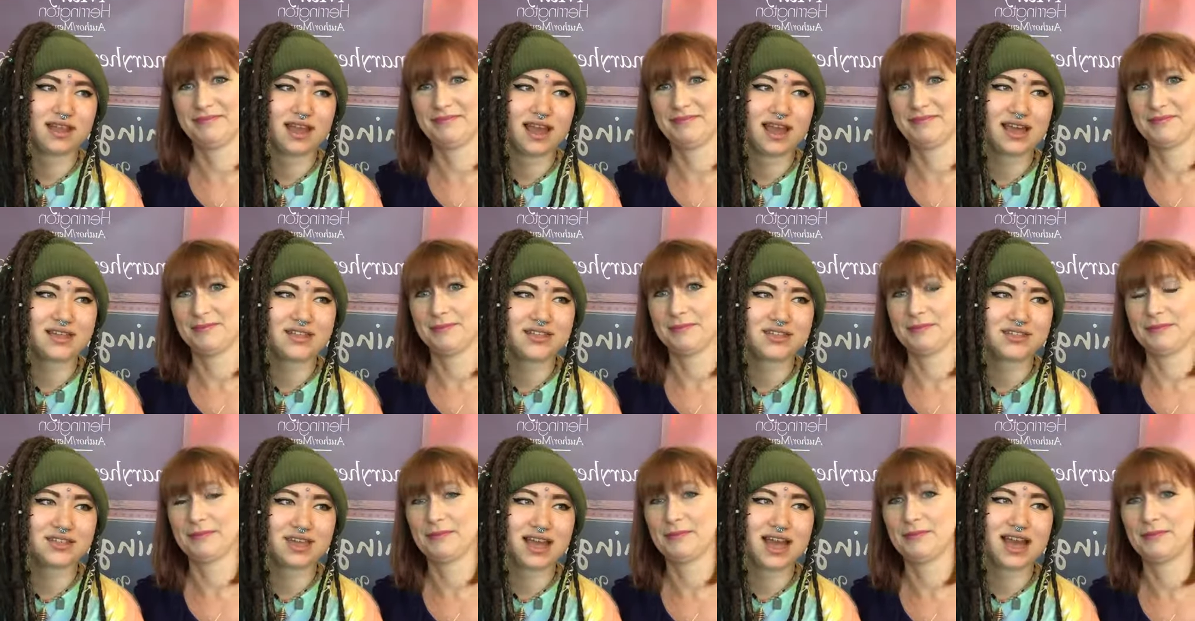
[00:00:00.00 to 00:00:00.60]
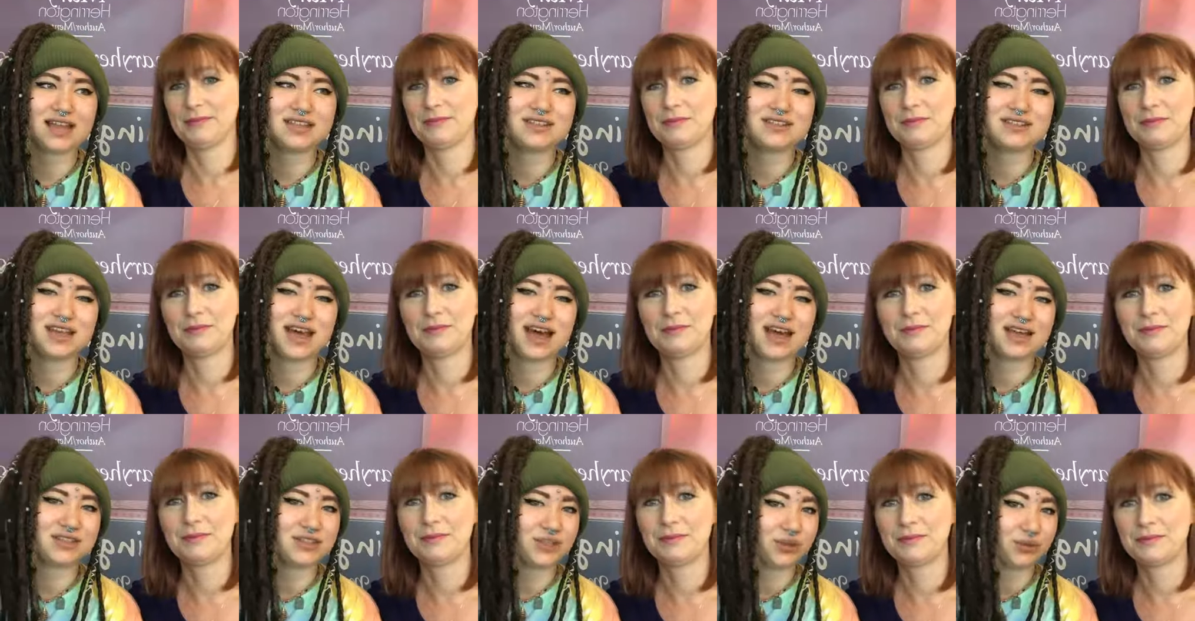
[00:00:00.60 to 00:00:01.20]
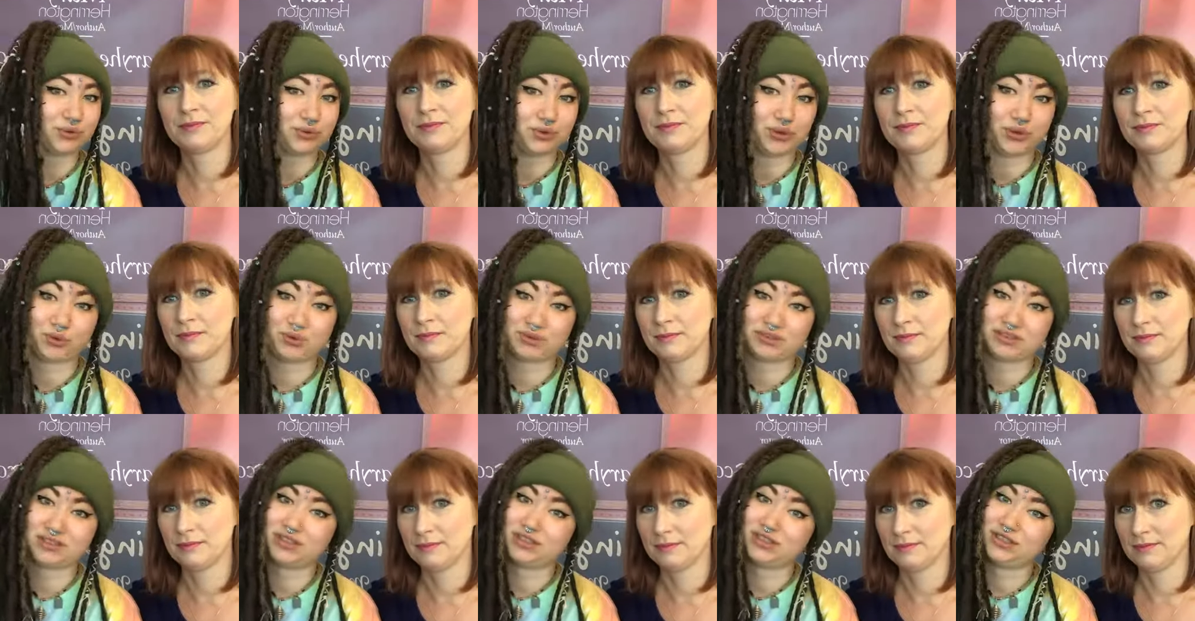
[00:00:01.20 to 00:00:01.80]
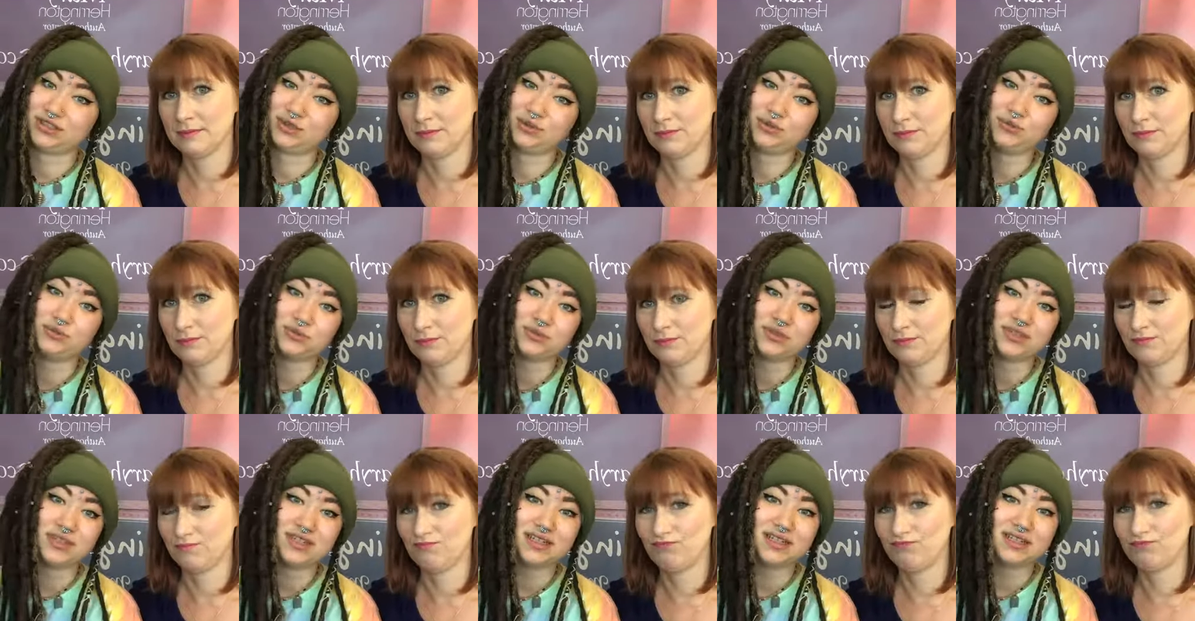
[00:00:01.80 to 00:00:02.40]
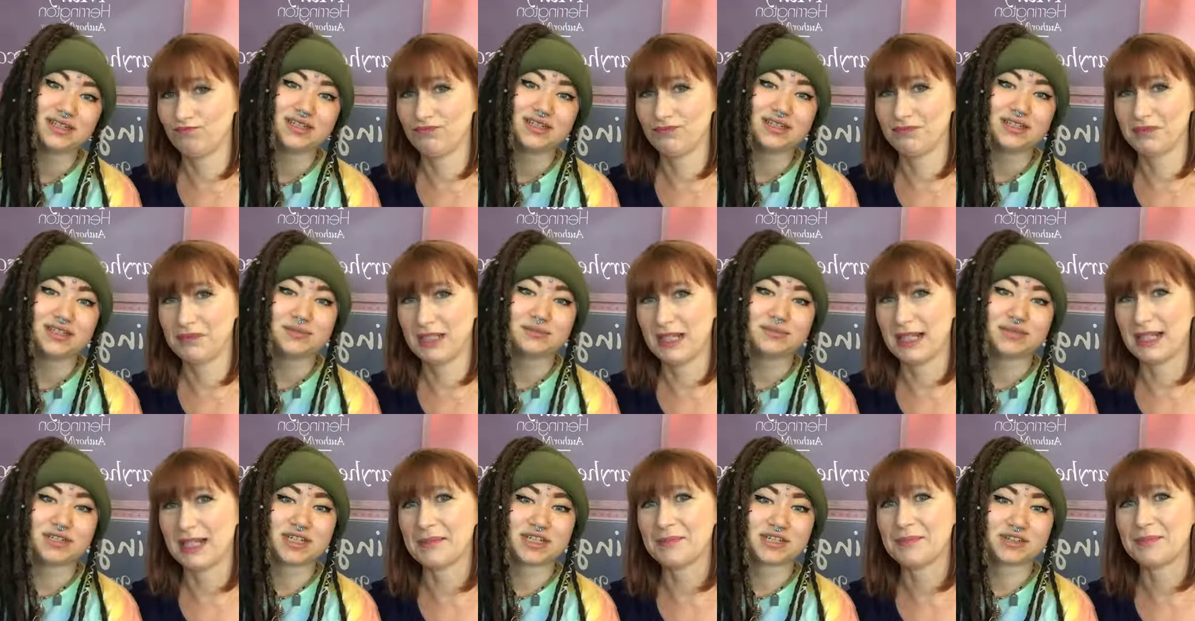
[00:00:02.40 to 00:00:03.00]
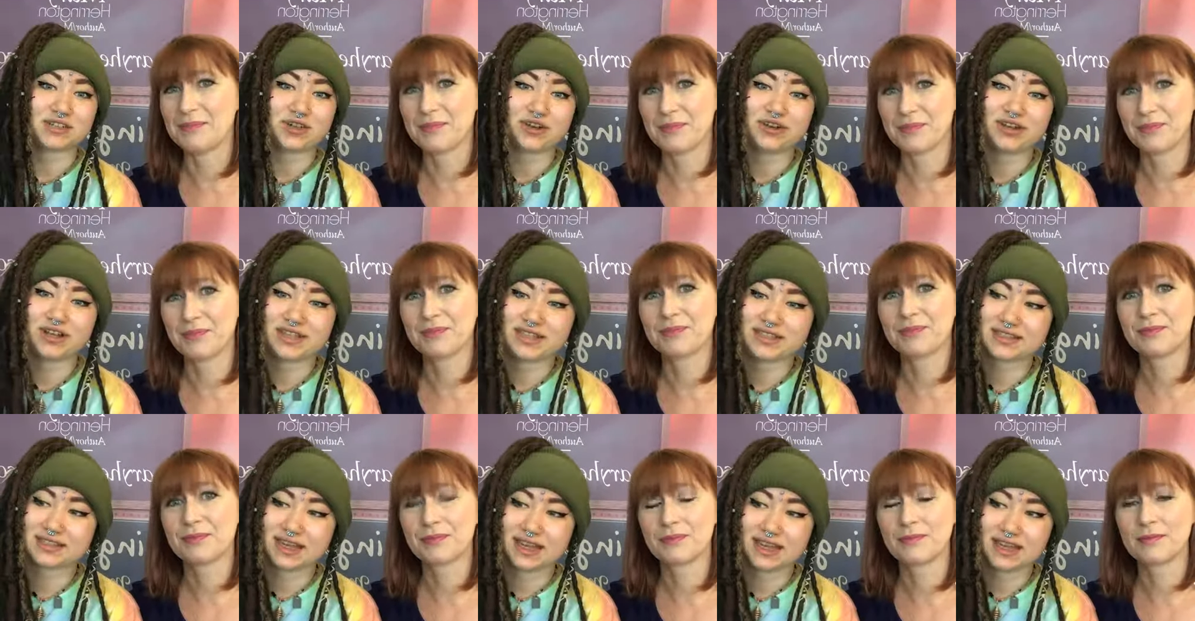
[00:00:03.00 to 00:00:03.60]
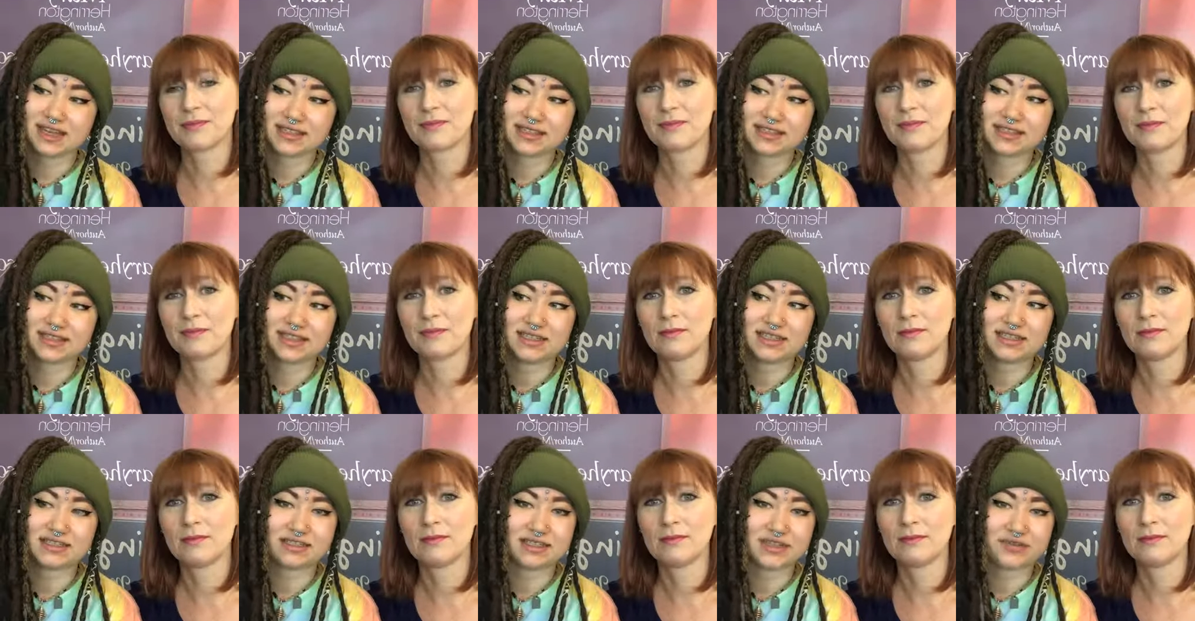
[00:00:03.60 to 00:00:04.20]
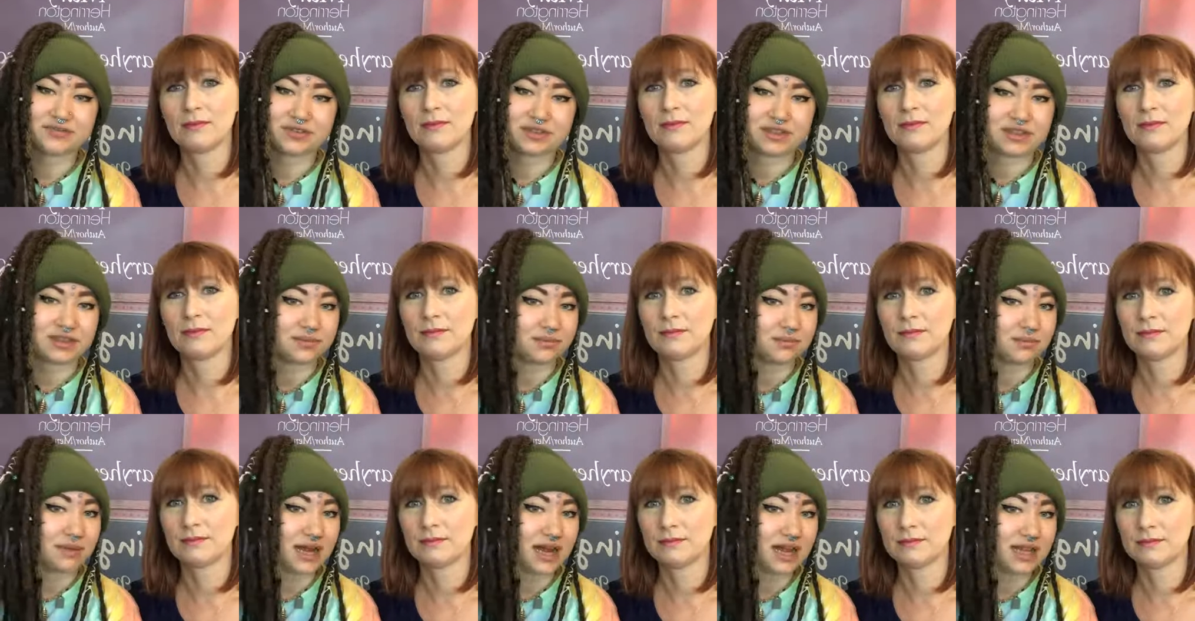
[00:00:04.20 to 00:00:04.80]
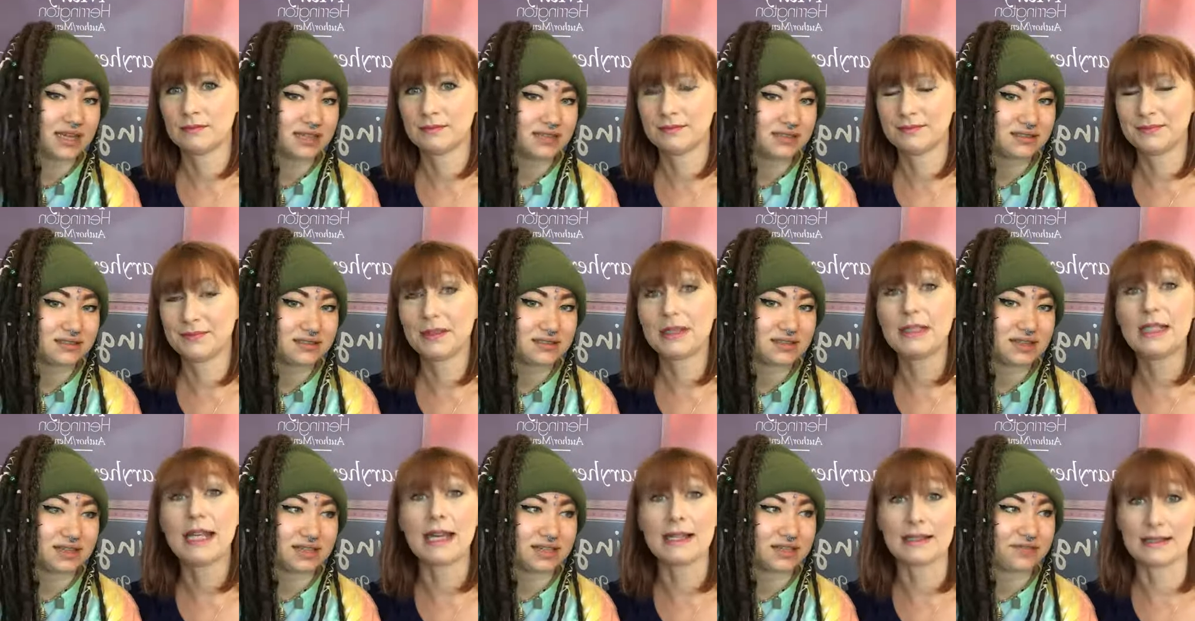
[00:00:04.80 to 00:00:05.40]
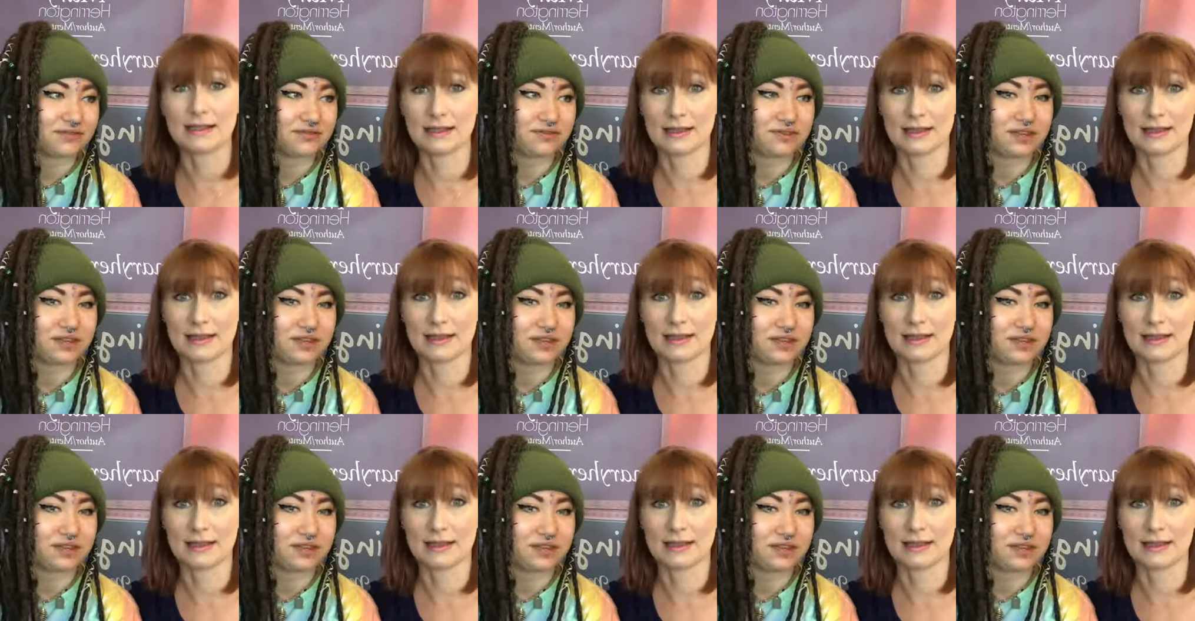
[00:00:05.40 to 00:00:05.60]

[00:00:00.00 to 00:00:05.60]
Speaker 1: I, I, I don't know what to do. Yeah. Because her anxiety is different than mine, yes. and it